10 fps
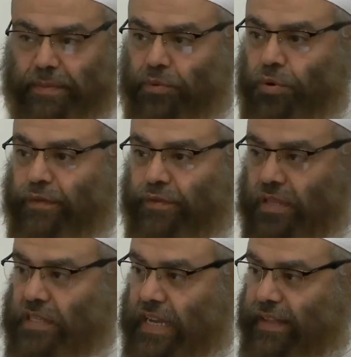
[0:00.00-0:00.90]
People go
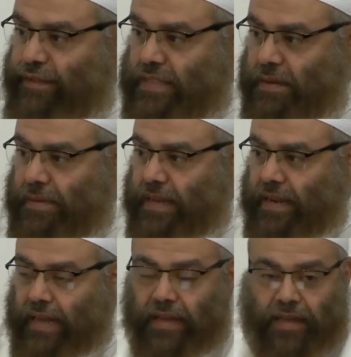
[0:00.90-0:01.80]
for the jihad fi
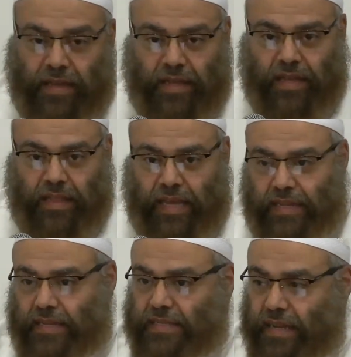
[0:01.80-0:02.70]
sabilillah. The
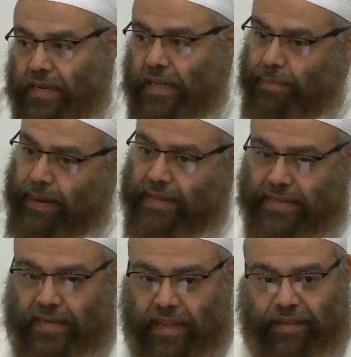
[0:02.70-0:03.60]
head does not get
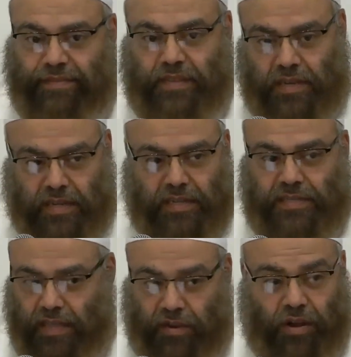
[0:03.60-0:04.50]
planted after
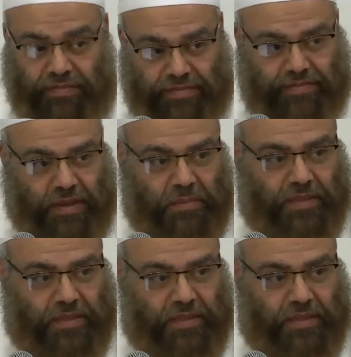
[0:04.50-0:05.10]
it's cut off.